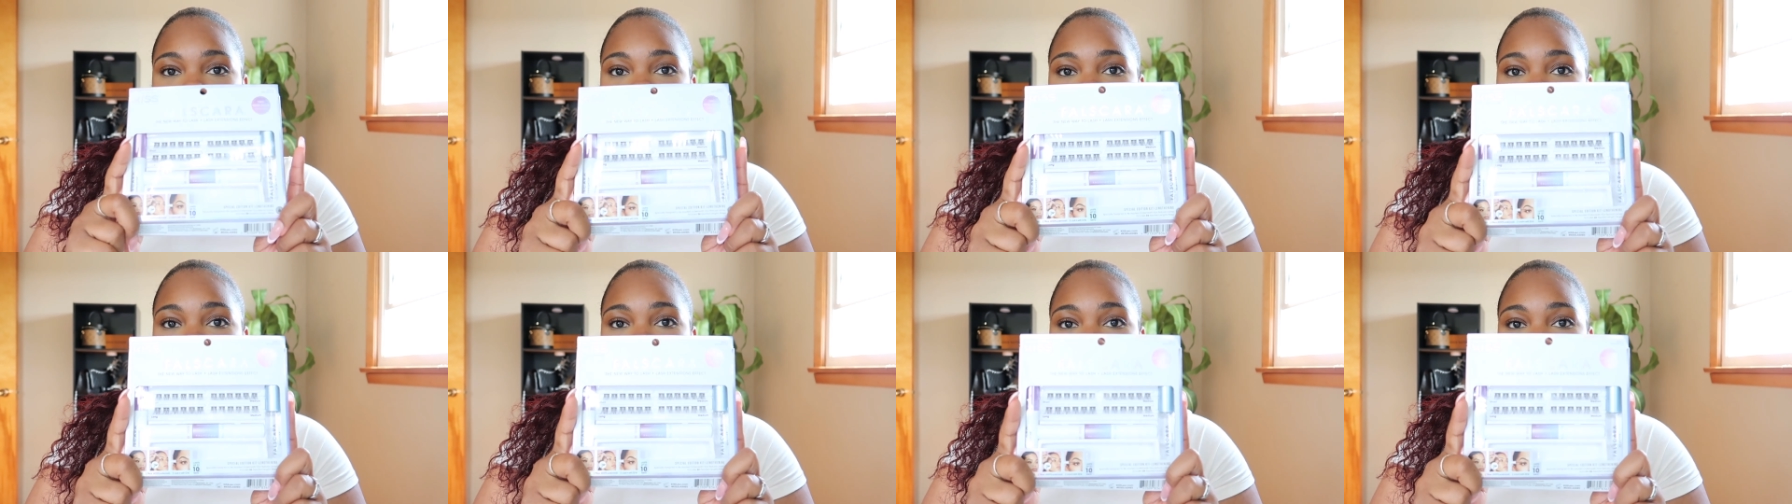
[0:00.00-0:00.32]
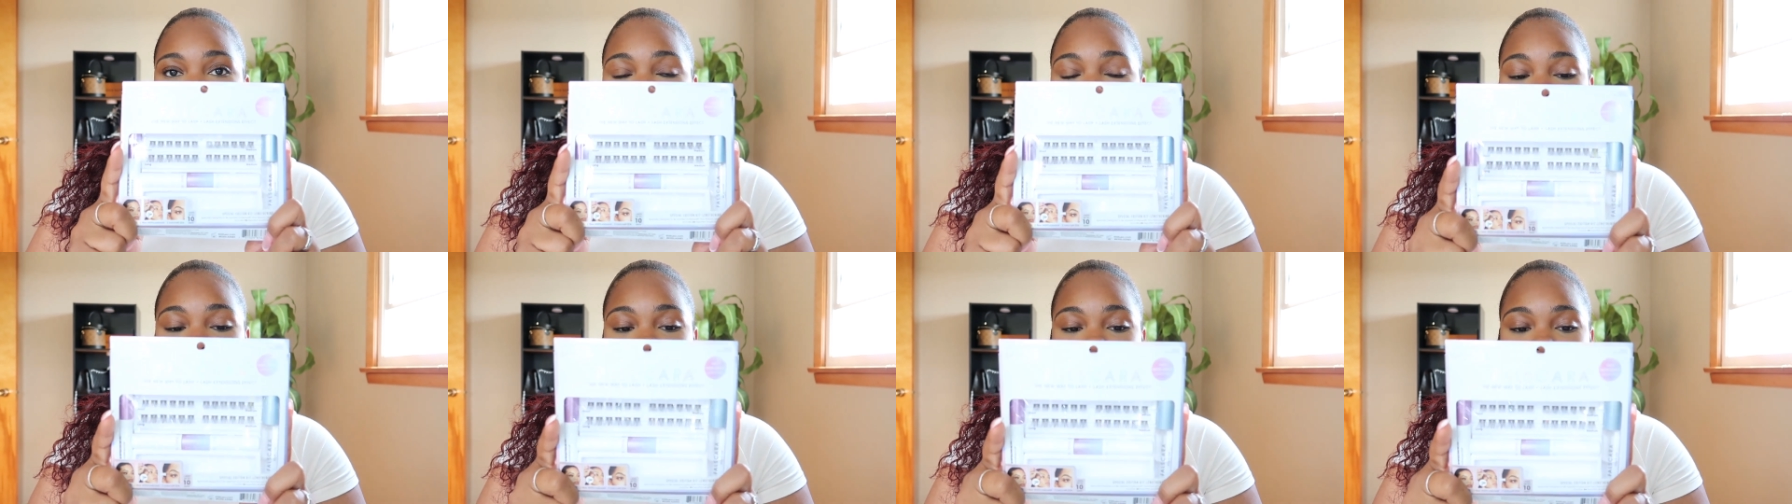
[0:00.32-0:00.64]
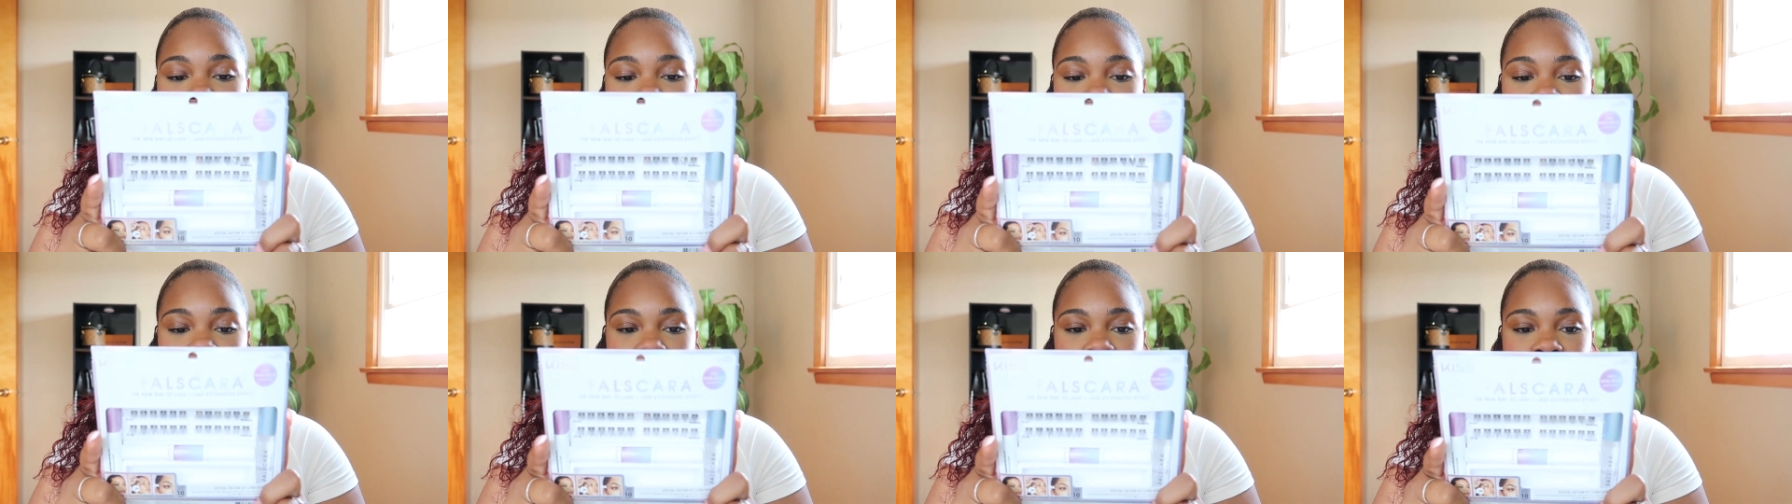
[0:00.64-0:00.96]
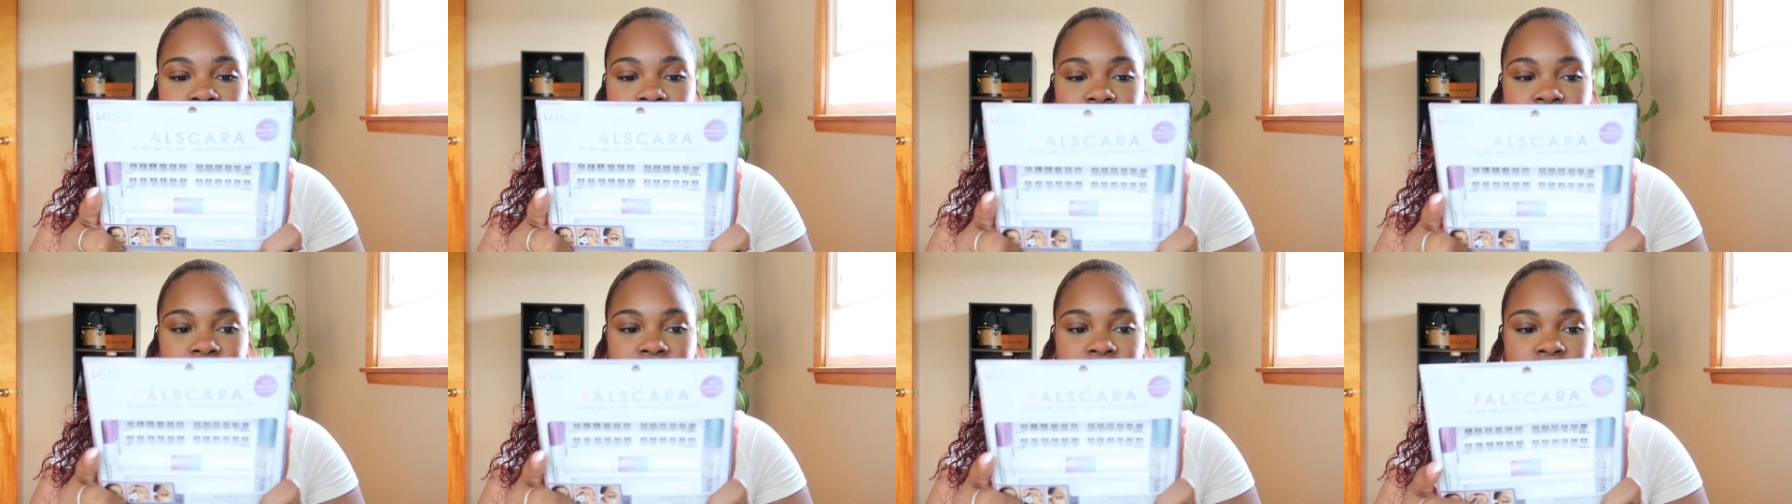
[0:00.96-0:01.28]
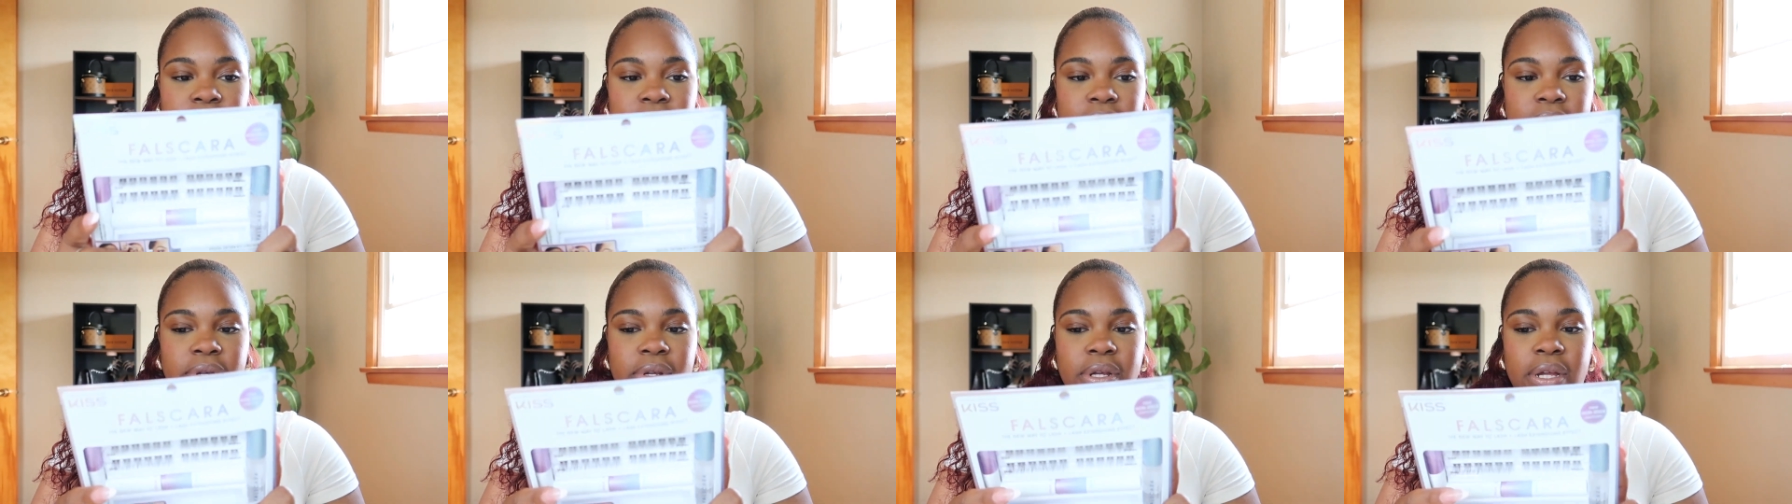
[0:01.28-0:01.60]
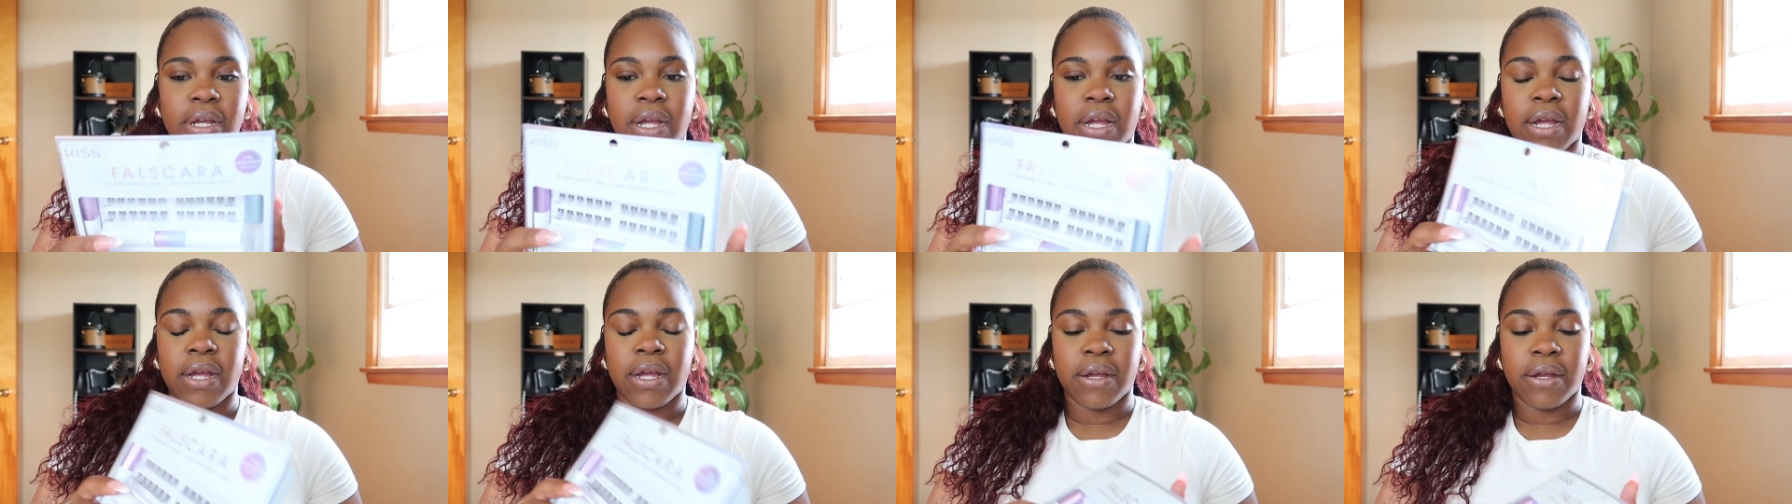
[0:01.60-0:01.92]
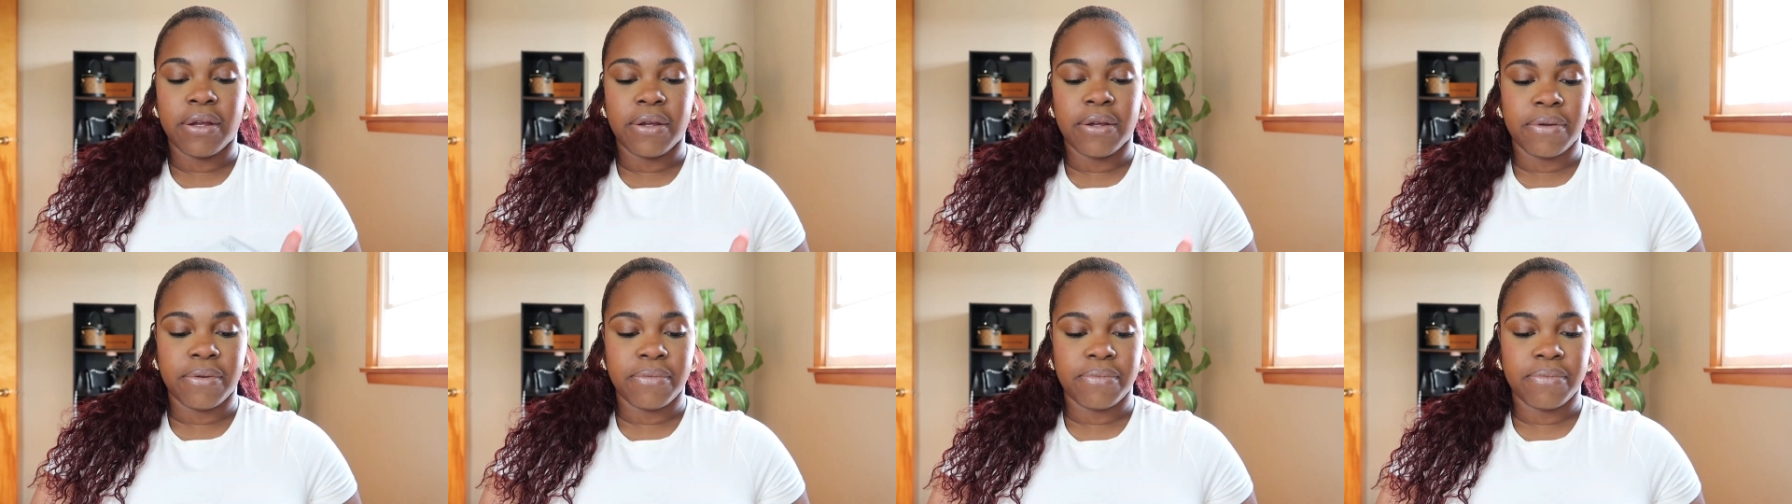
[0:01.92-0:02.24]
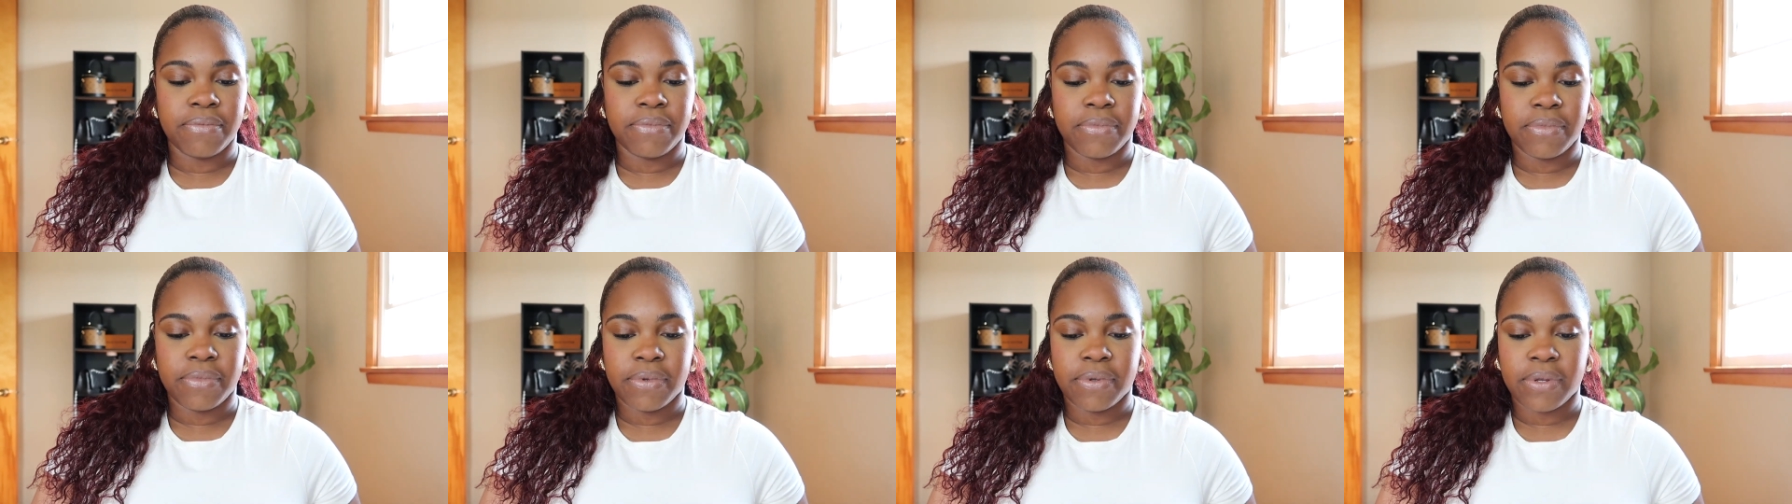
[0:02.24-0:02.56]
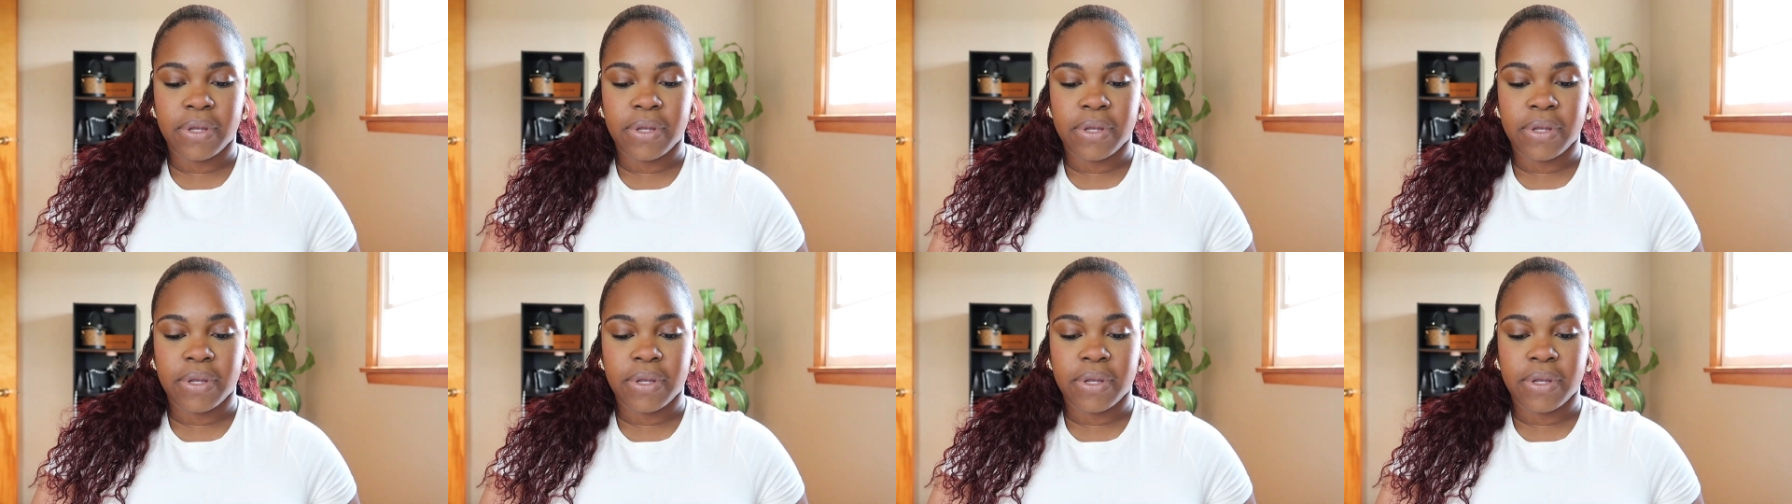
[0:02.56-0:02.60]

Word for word: for a minute now. Um,